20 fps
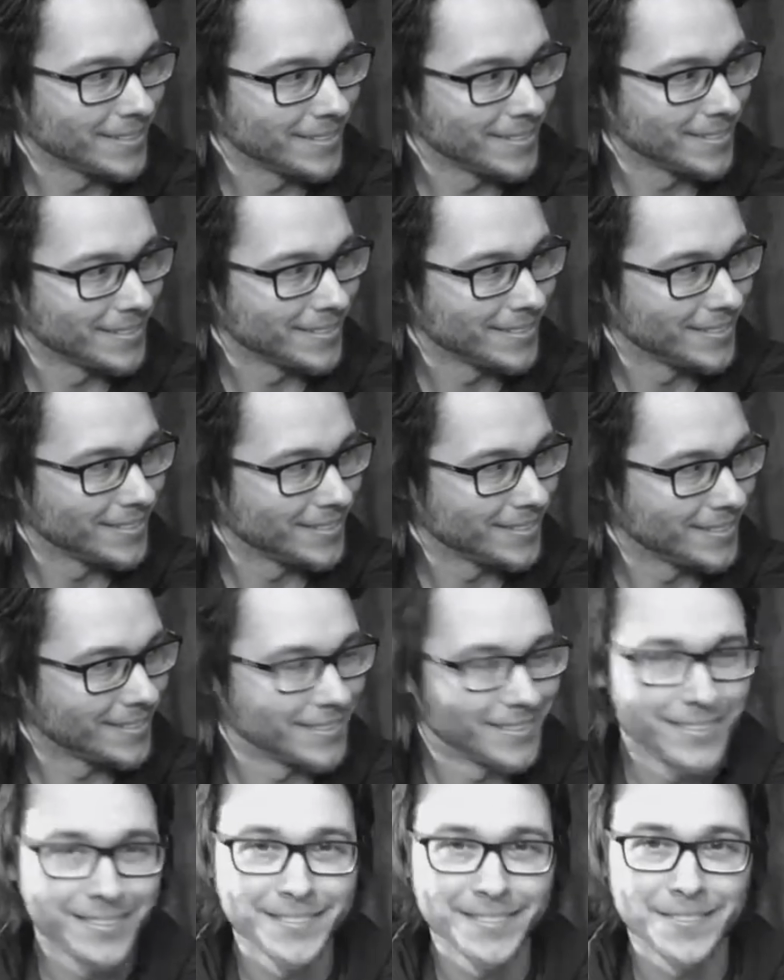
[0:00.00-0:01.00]

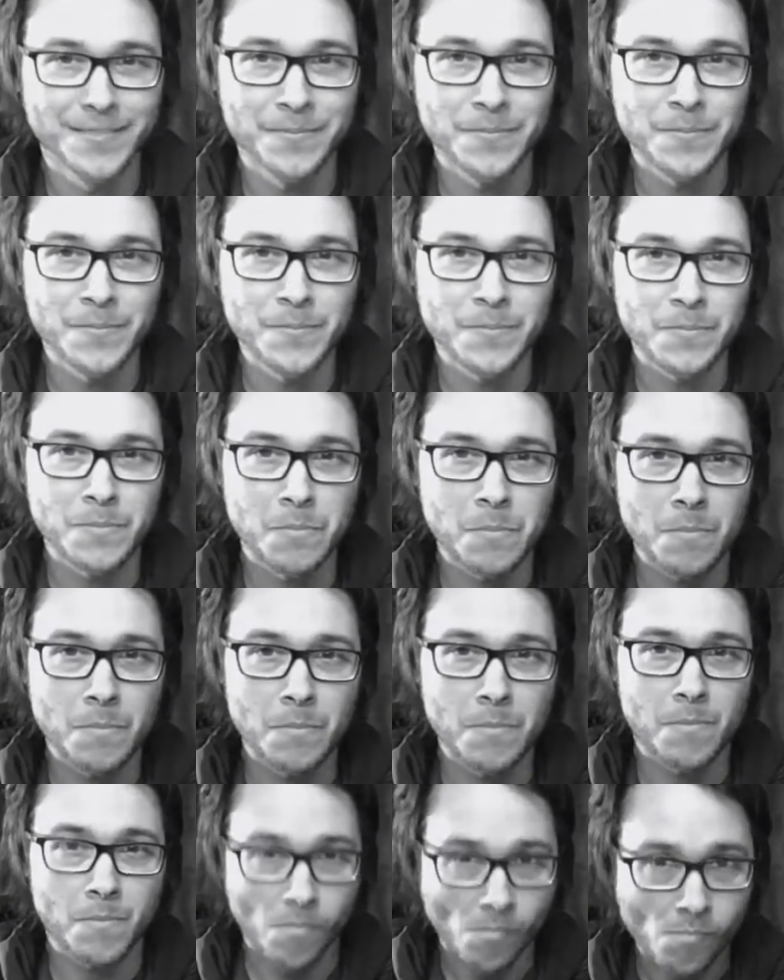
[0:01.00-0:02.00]

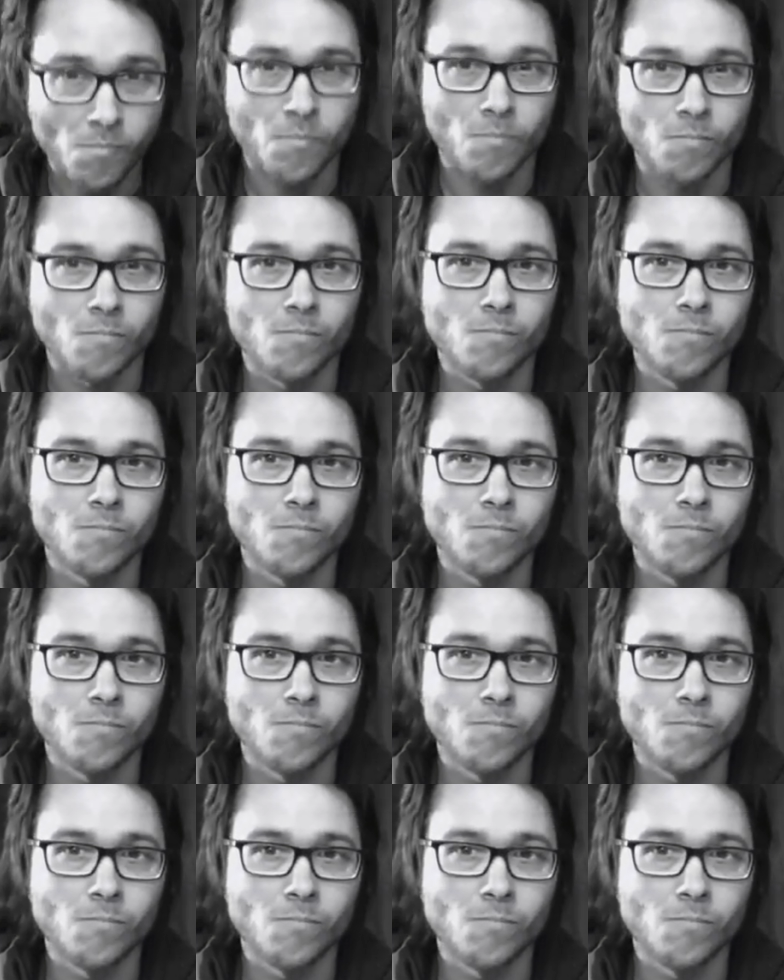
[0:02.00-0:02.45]
The person shown says nothing.